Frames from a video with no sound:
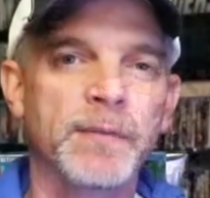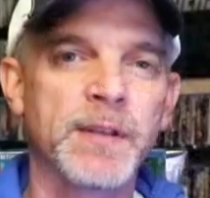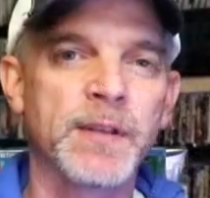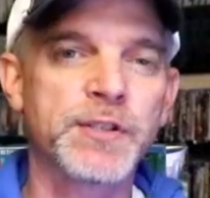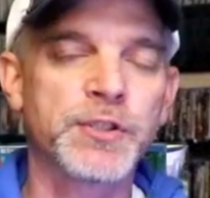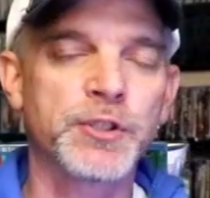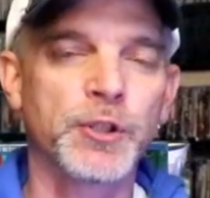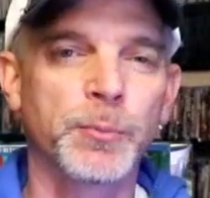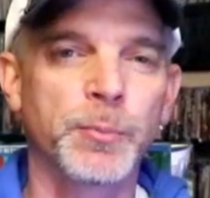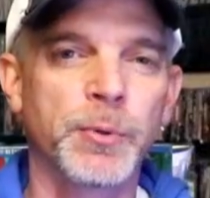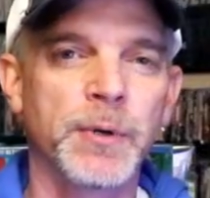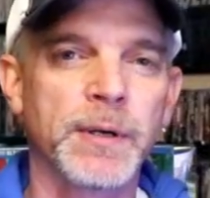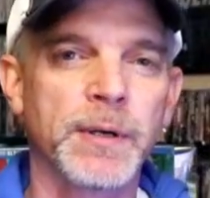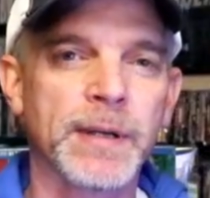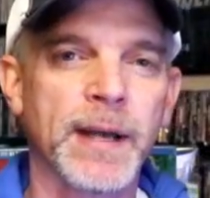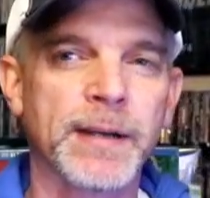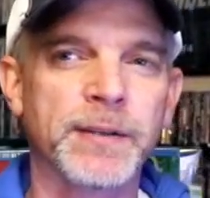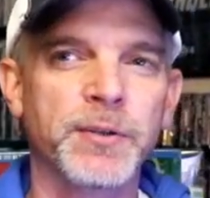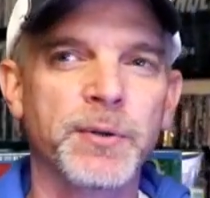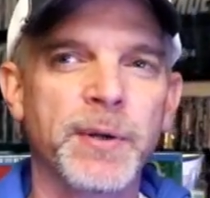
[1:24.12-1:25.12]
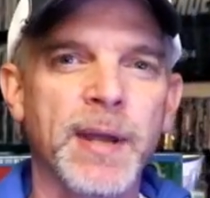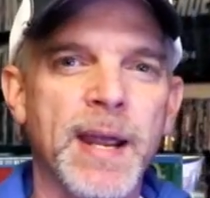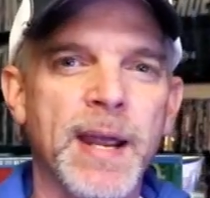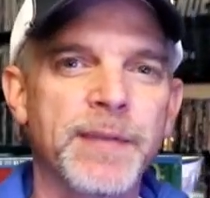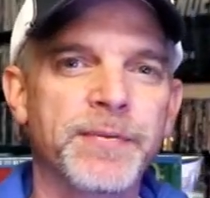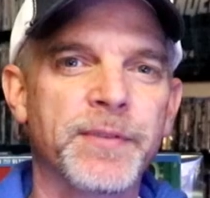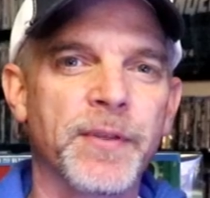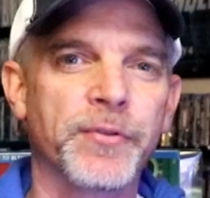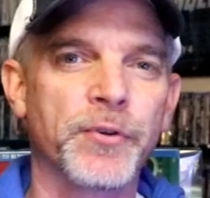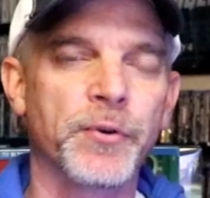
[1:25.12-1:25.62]
in this steelbook. I do
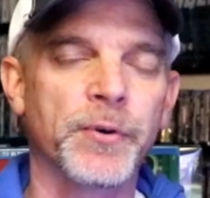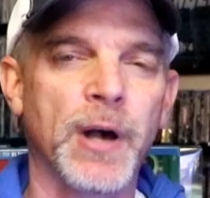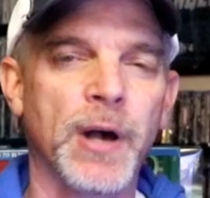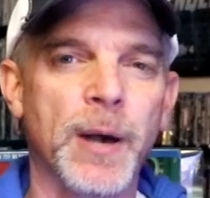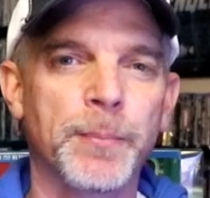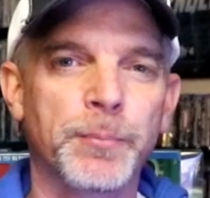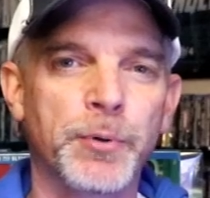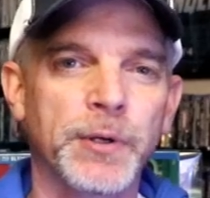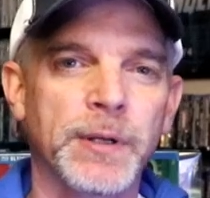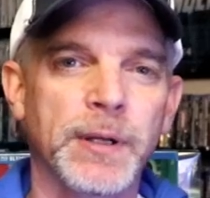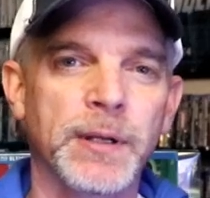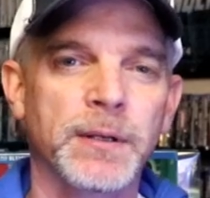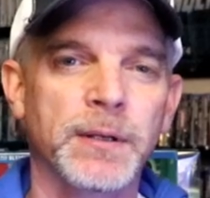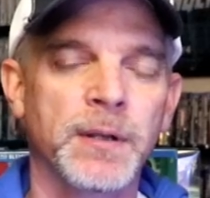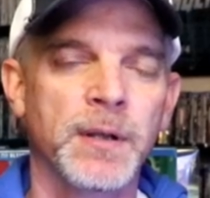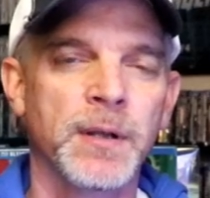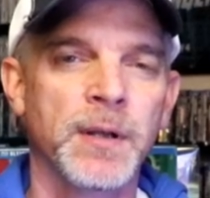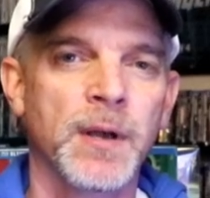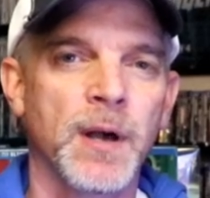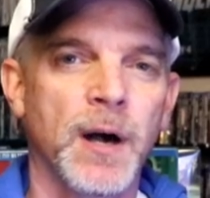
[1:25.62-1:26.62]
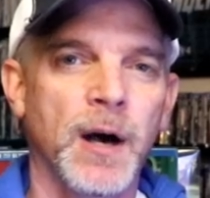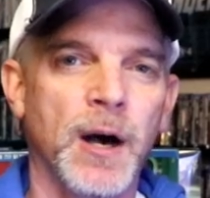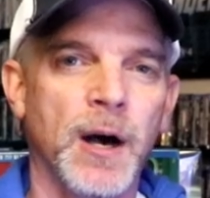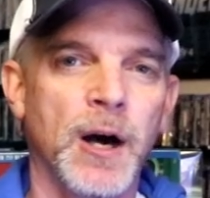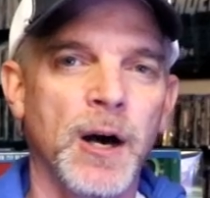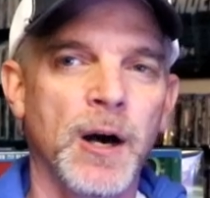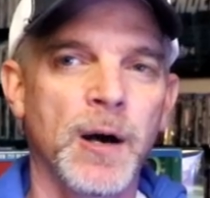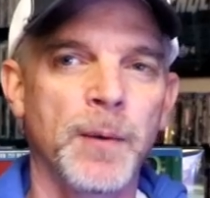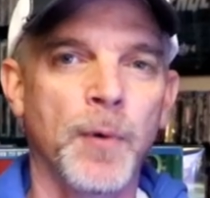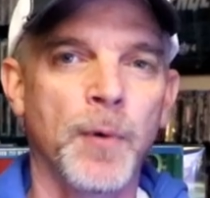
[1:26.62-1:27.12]
hate that they're not putting
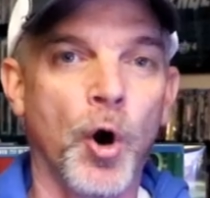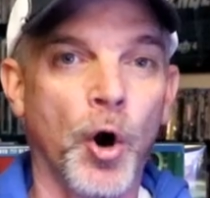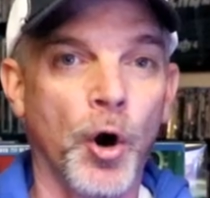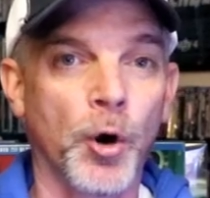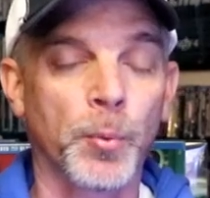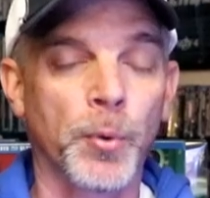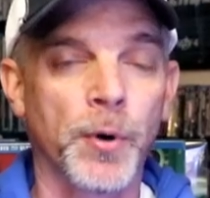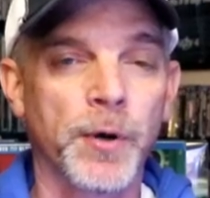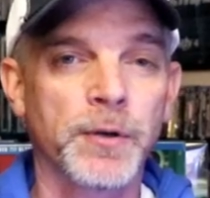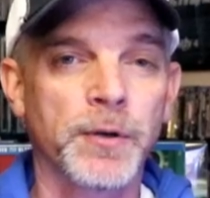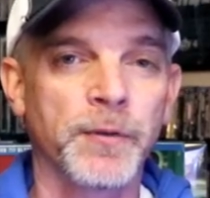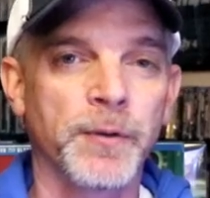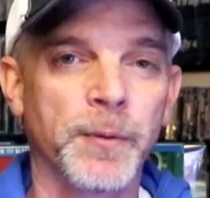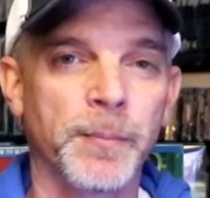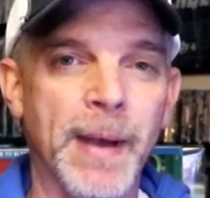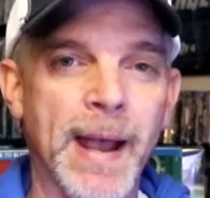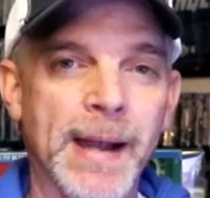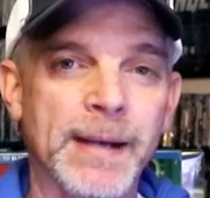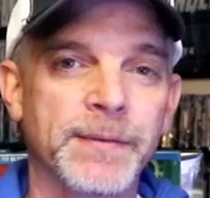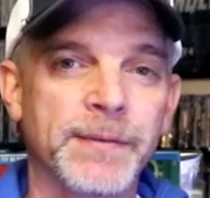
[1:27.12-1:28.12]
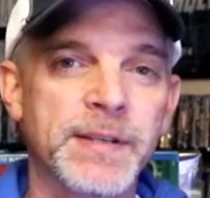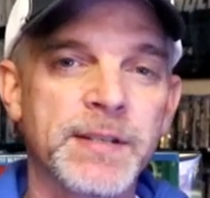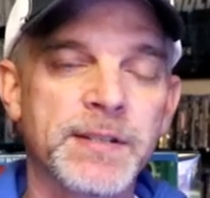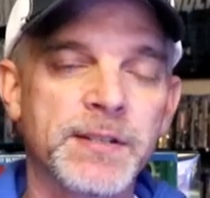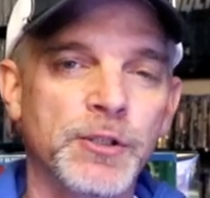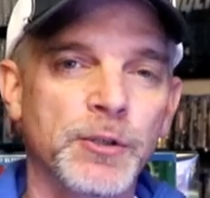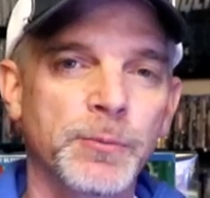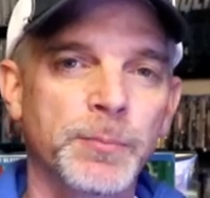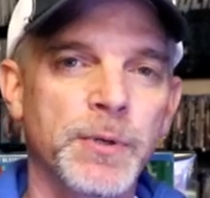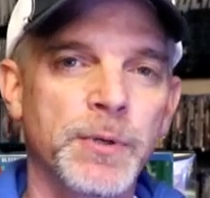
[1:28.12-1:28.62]
artwork on the back of these
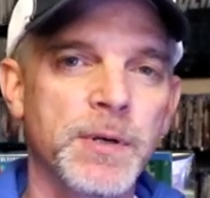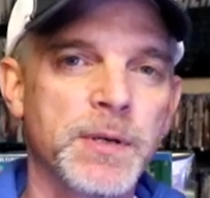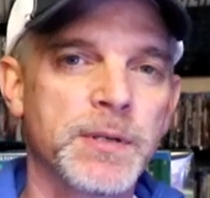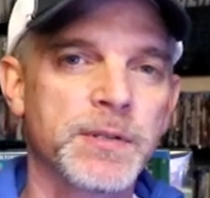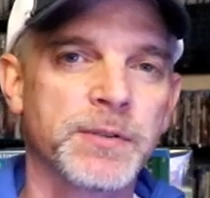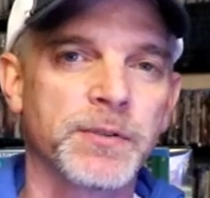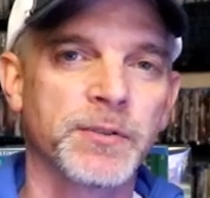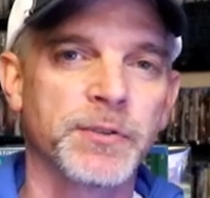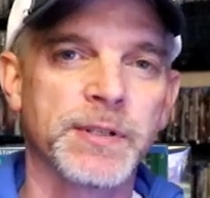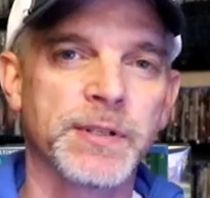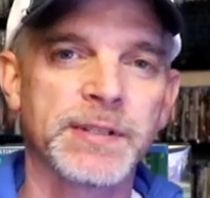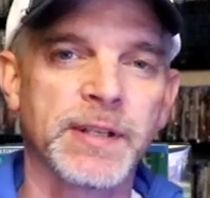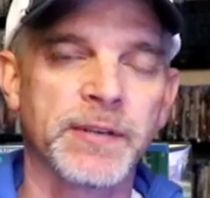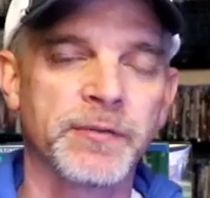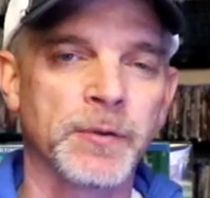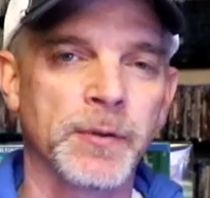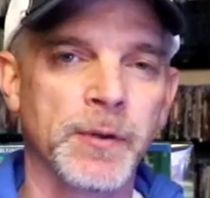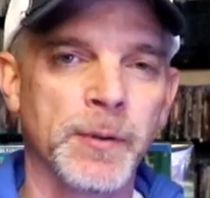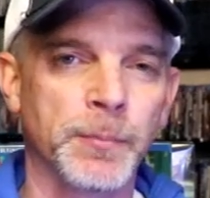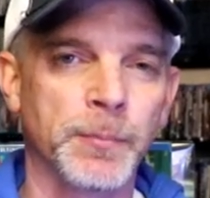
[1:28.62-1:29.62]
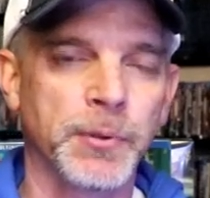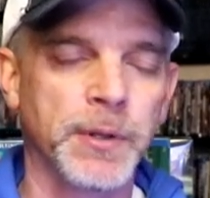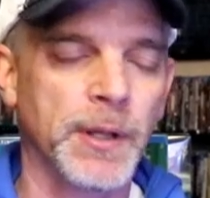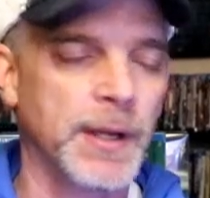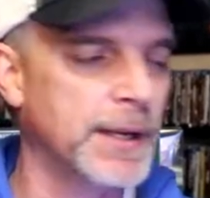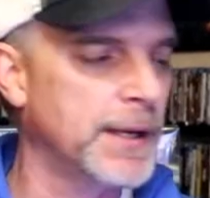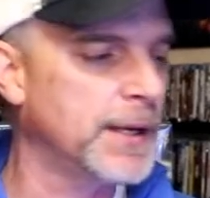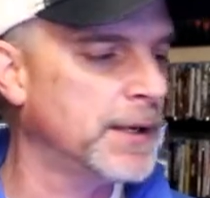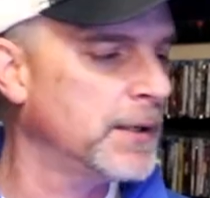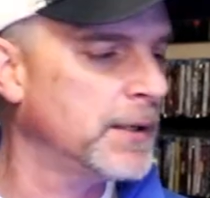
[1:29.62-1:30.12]
steelbooks. They're just leaving them
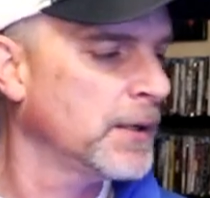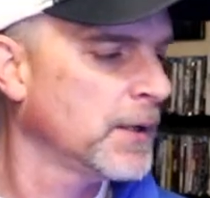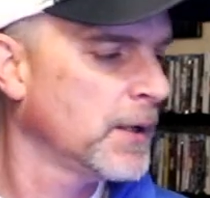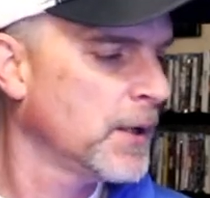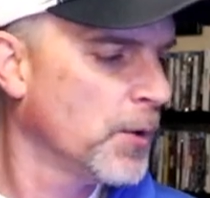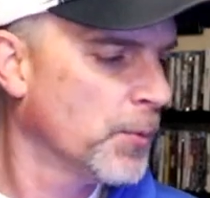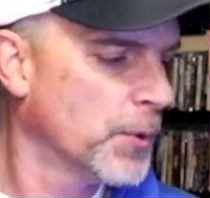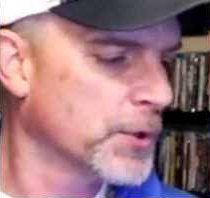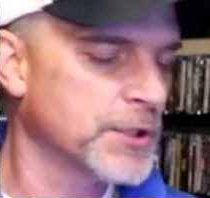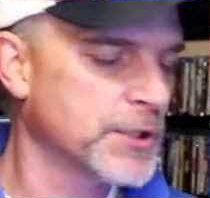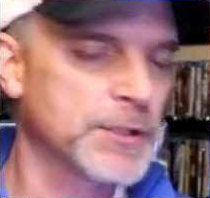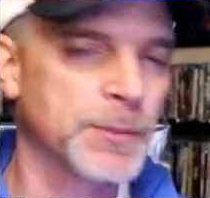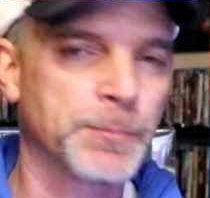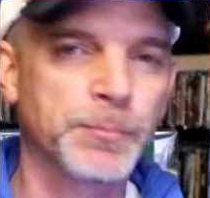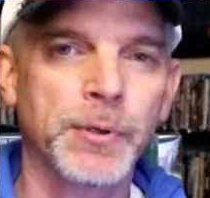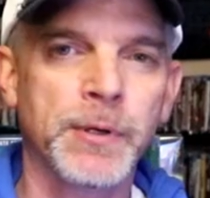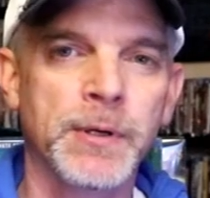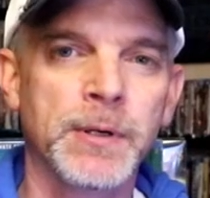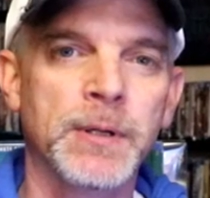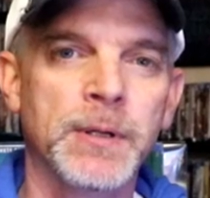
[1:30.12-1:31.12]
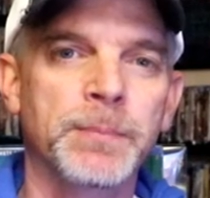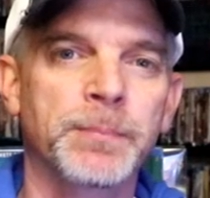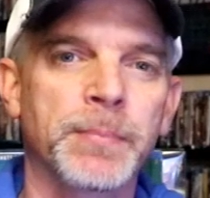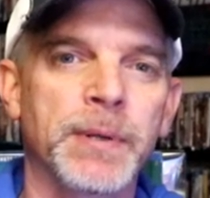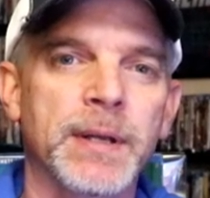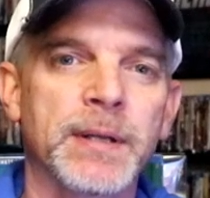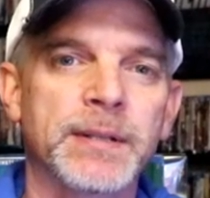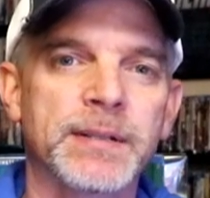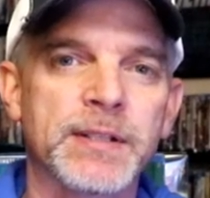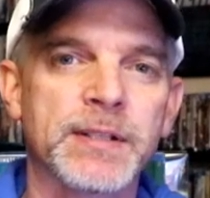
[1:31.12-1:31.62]
plain, which is a pretty
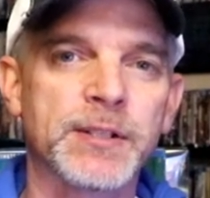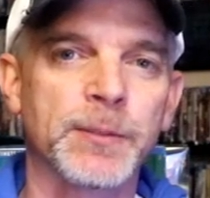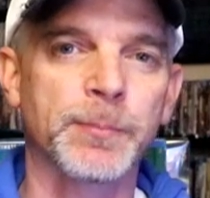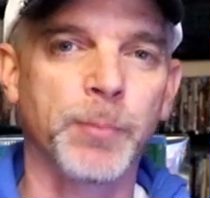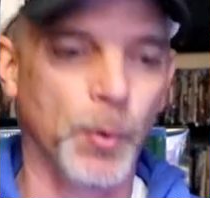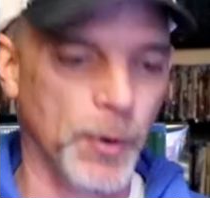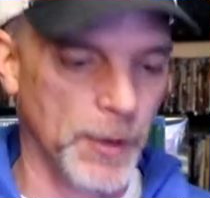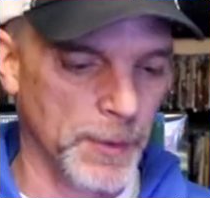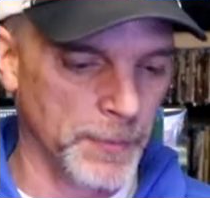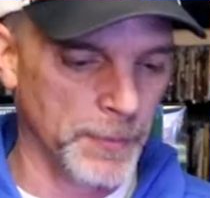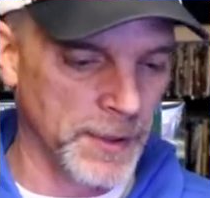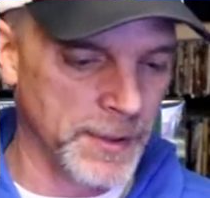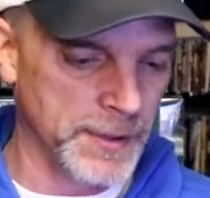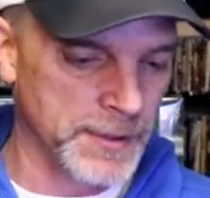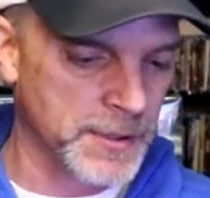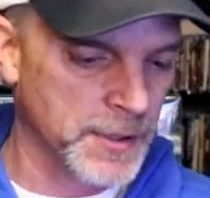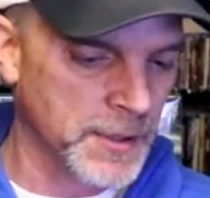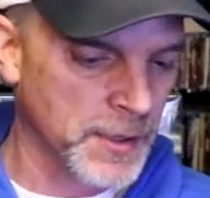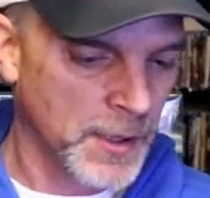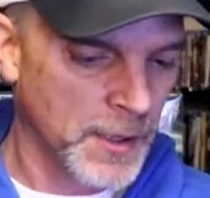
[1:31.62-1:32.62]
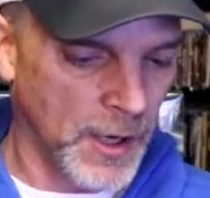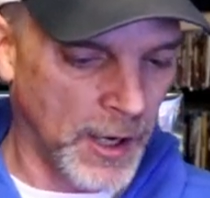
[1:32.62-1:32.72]
big disappointment.